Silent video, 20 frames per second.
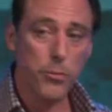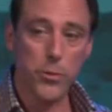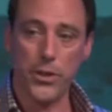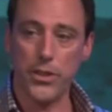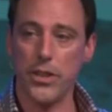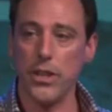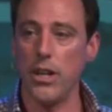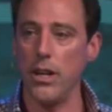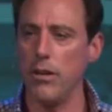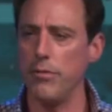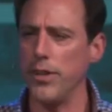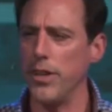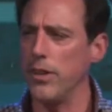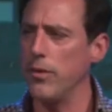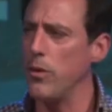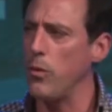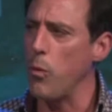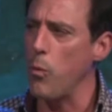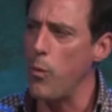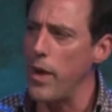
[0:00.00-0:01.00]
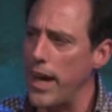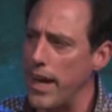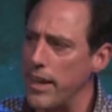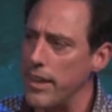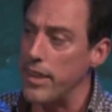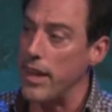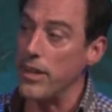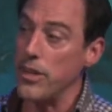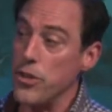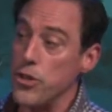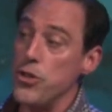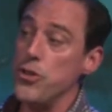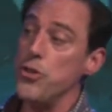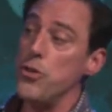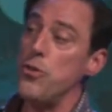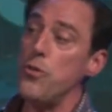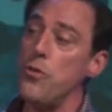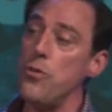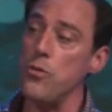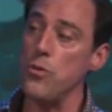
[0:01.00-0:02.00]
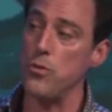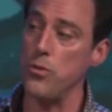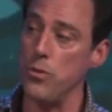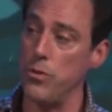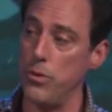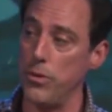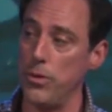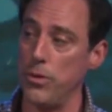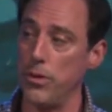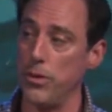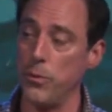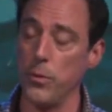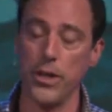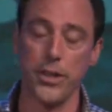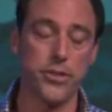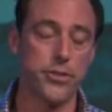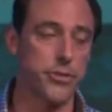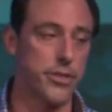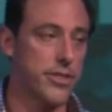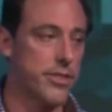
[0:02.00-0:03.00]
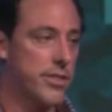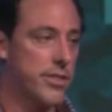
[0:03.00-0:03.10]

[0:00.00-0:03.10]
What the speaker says: someone love in the way that you want to